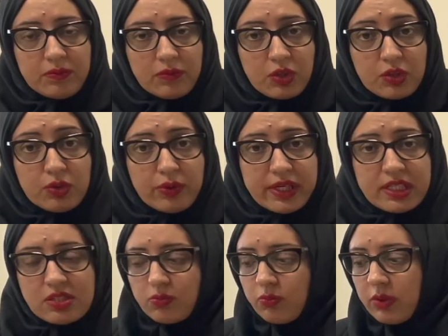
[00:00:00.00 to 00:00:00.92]
through it
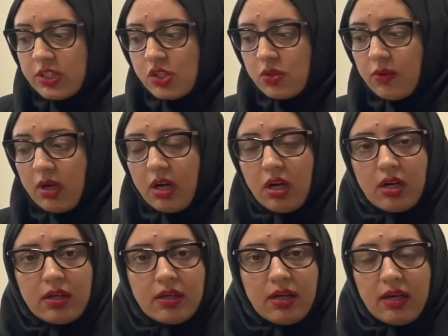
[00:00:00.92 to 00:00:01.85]
once you
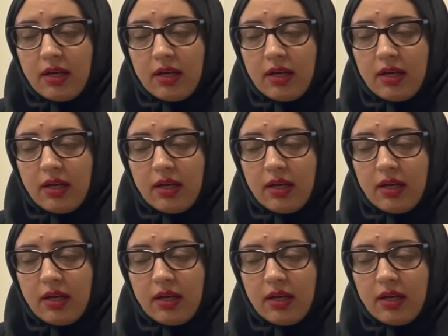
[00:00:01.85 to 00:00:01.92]
are